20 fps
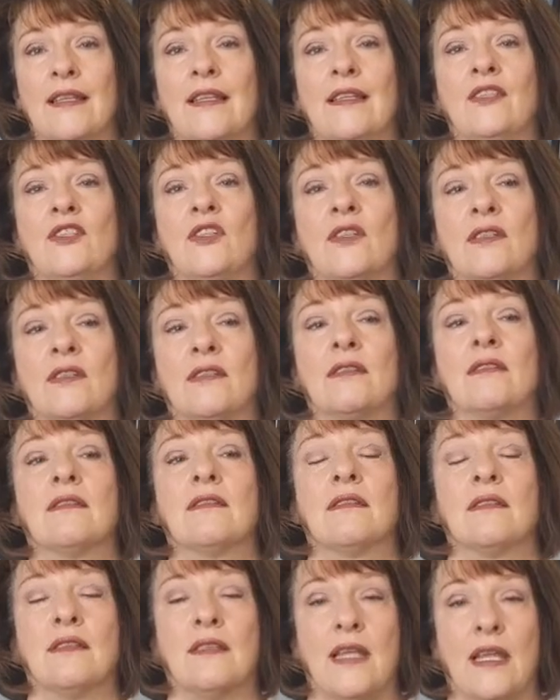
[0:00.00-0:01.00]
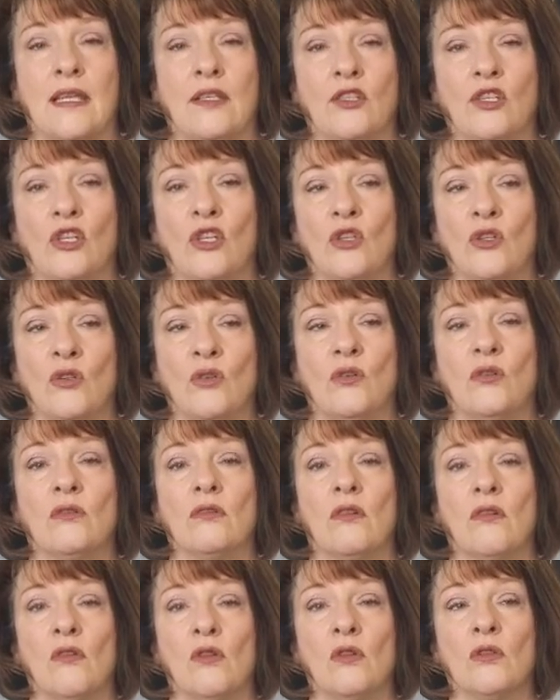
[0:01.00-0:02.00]
Just stay
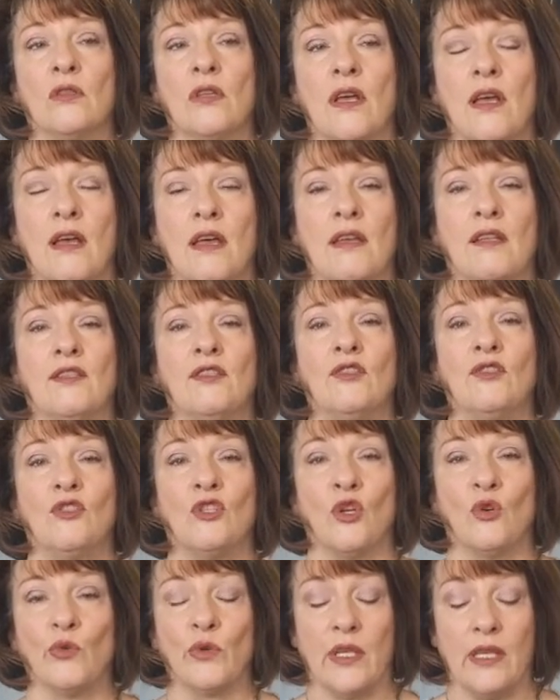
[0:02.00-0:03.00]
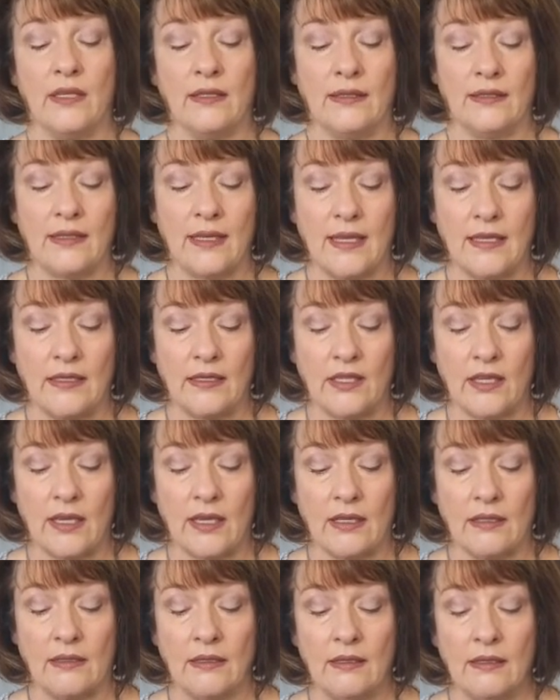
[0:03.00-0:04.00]
tuned, hold on, don't hit send
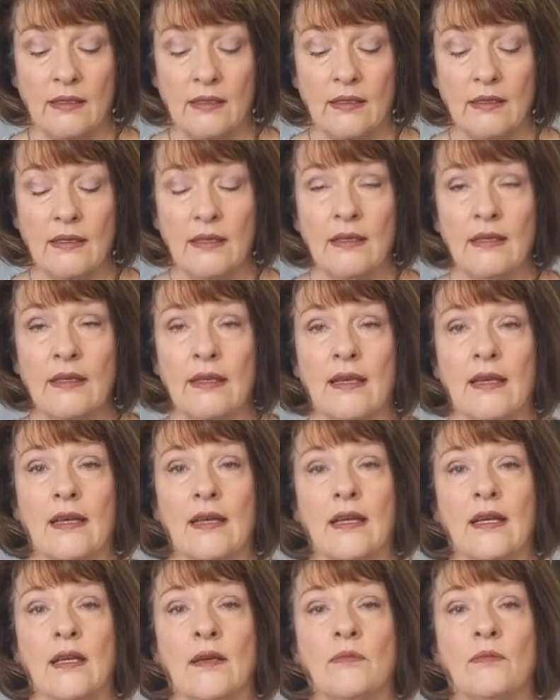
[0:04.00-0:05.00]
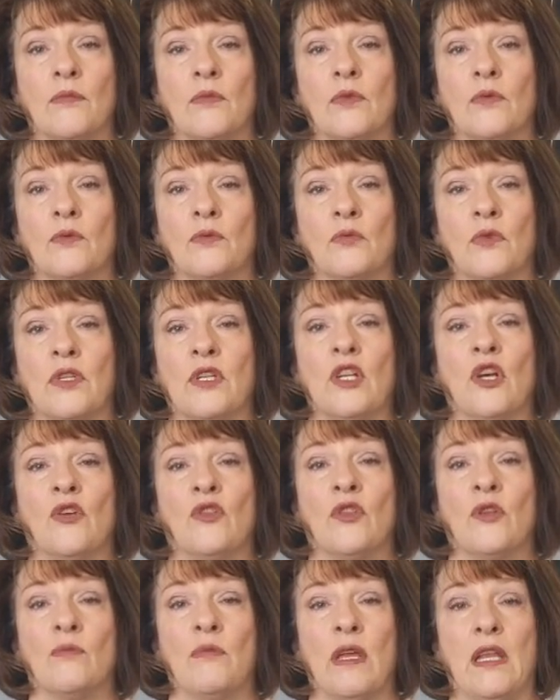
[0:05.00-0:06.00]
yet. Um, we
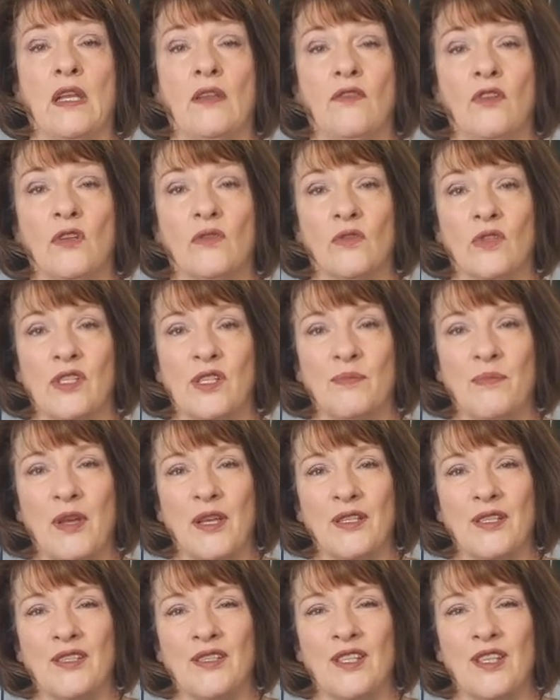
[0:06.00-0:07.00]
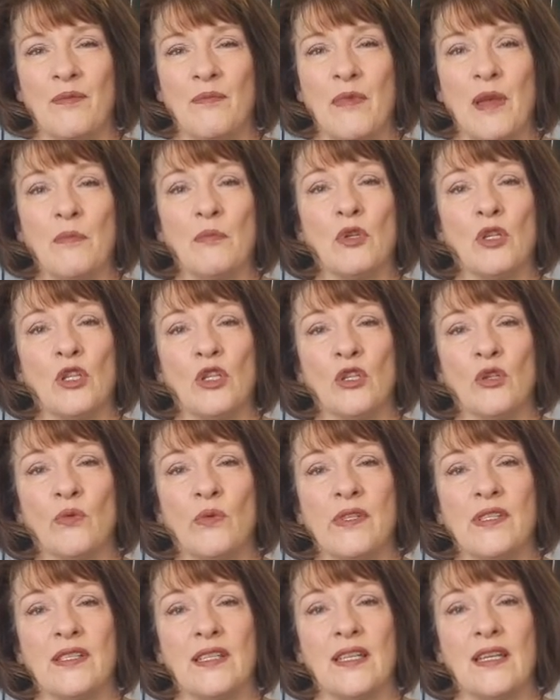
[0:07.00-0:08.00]
know that many of you responded to the member alert
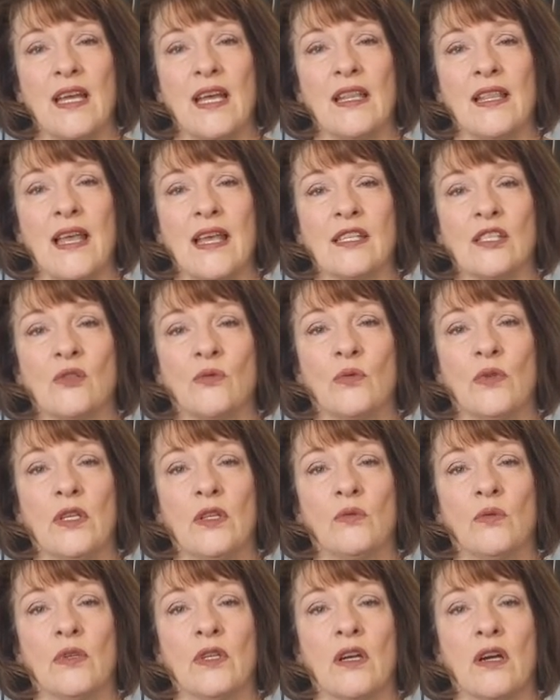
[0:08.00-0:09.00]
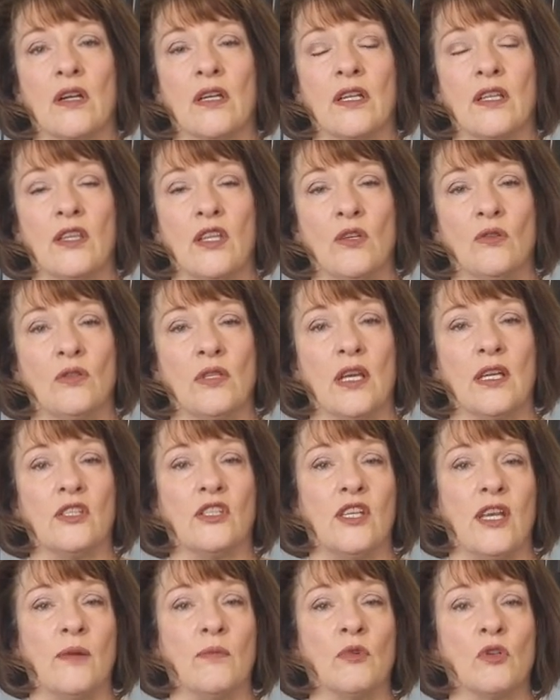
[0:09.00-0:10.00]
we sent out last week regarding the Utah
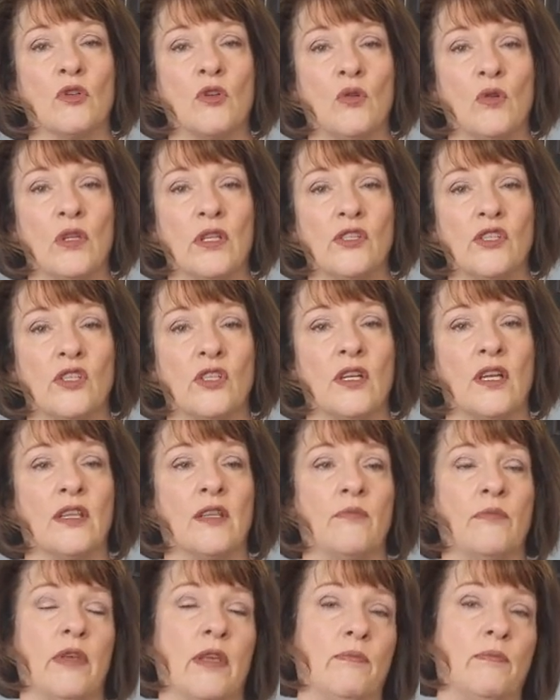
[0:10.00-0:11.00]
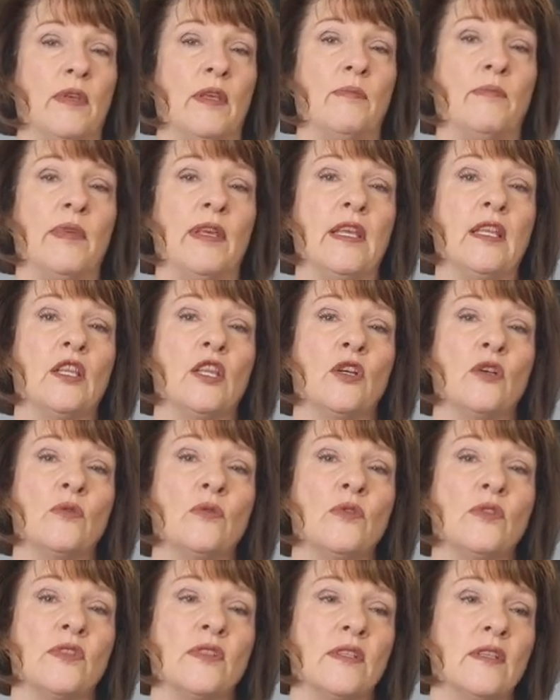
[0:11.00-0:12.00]
Chamber Coalition on the PPP
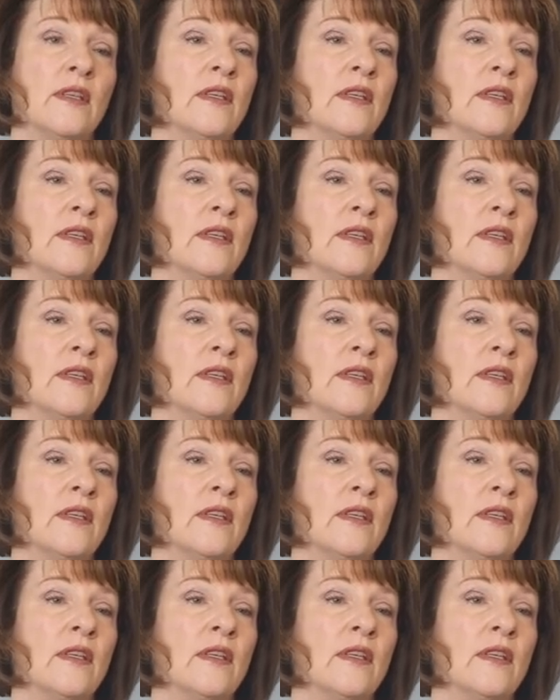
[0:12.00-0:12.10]
loans.